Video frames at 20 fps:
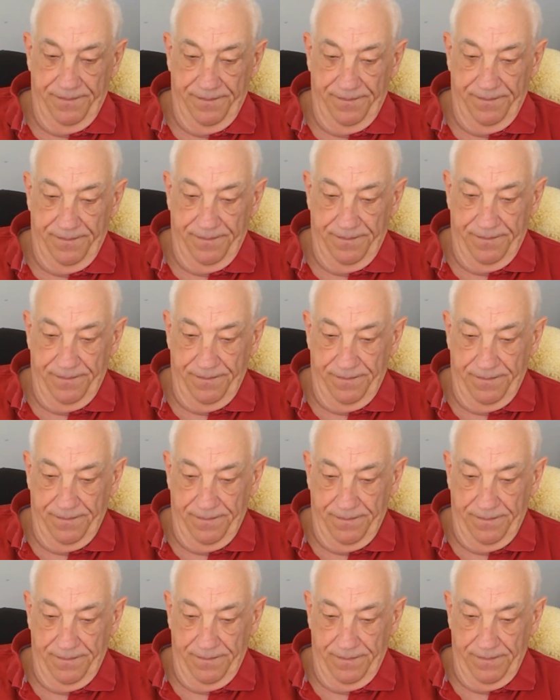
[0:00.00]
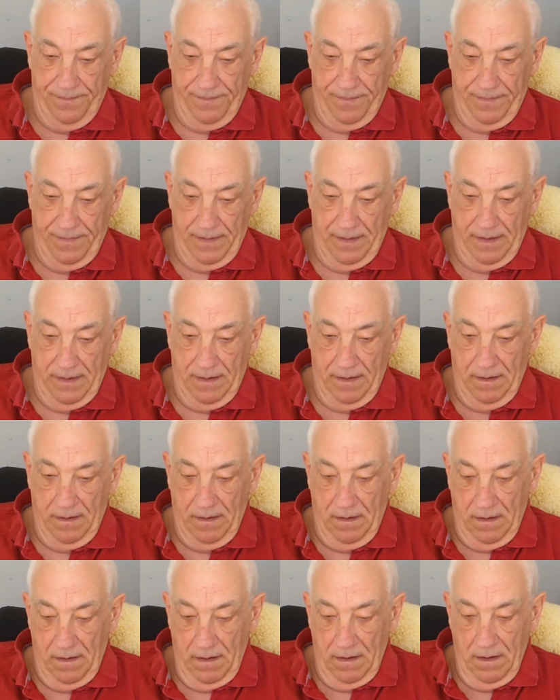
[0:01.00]

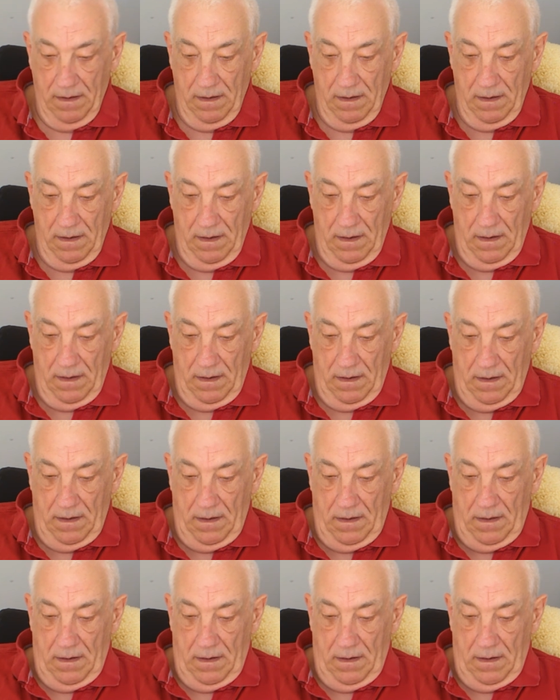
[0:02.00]
[no speech]